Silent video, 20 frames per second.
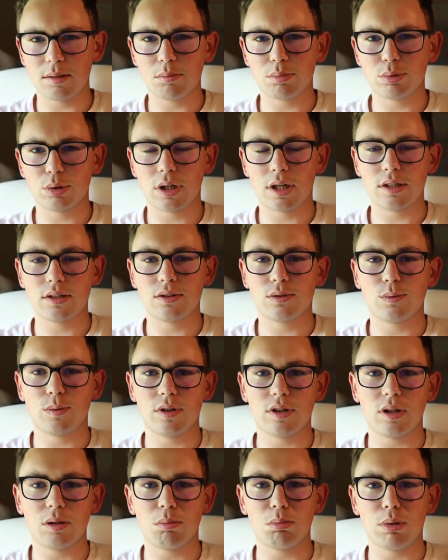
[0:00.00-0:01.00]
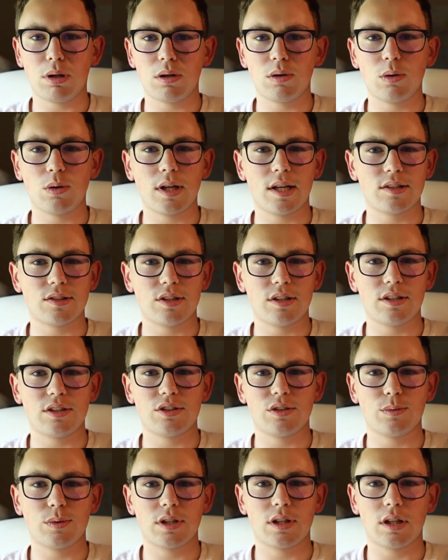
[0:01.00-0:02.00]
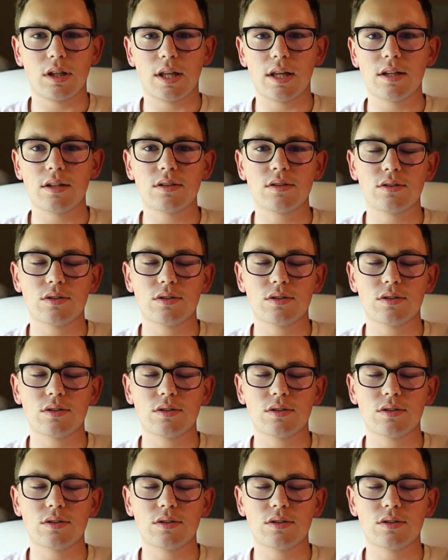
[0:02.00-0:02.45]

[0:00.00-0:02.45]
price with the bundle as it is with the lens,